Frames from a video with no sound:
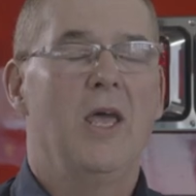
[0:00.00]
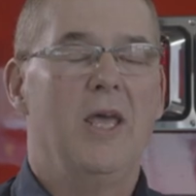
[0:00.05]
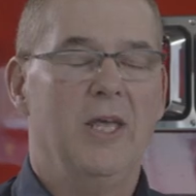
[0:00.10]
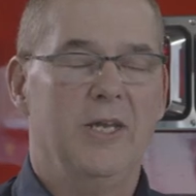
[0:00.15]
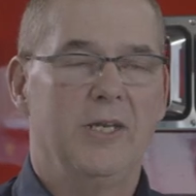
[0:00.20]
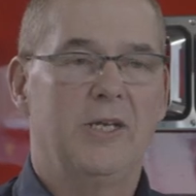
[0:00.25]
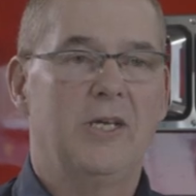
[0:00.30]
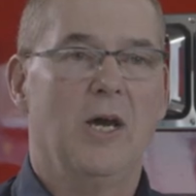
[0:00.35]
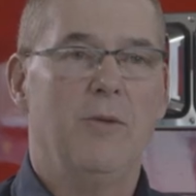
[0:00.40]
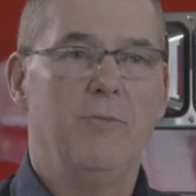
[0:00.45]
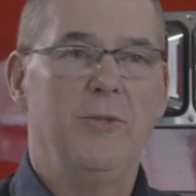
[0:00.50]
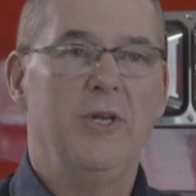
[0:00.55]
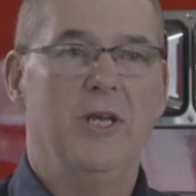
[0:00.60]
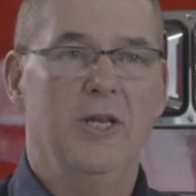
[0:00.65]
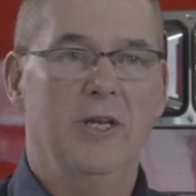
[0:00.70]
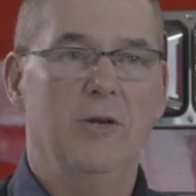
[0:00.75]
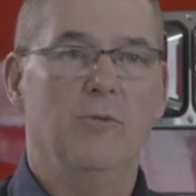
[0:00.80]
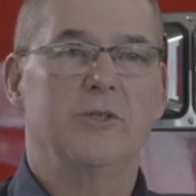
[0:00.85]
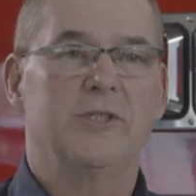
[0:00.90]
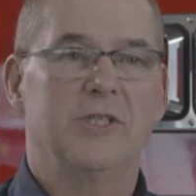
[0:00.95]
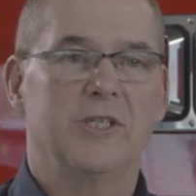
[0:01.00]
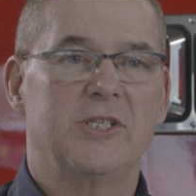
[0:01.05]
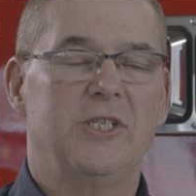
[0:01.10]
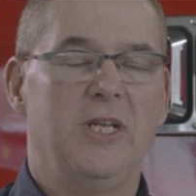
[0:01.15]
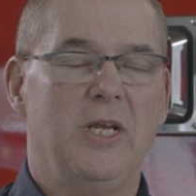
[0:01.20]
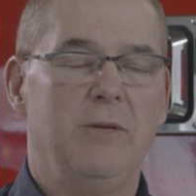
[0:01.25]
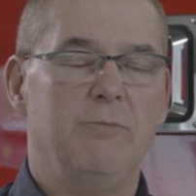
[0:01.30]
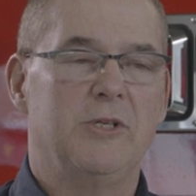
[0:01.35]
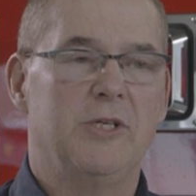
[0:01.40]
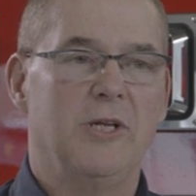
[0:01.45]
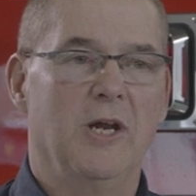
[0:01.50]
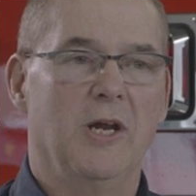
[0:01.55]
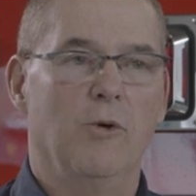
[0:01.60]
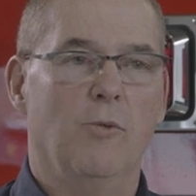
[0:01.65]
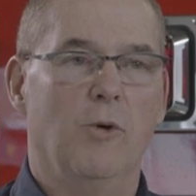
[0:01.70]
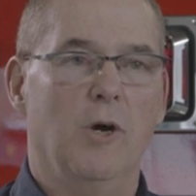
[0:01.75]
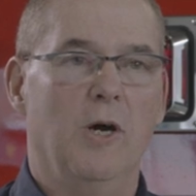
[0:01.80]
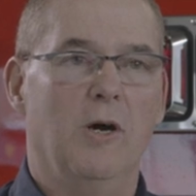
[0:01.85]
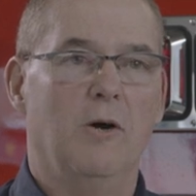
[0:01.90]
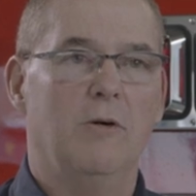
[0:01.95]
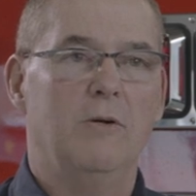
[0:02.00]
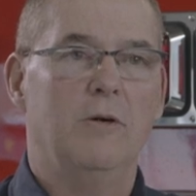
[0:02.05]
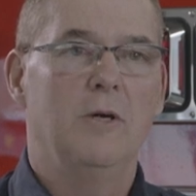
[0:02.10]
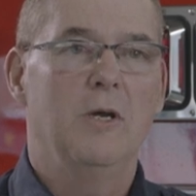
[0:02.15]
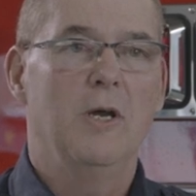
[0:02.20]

And coming in, it was a steep stairwell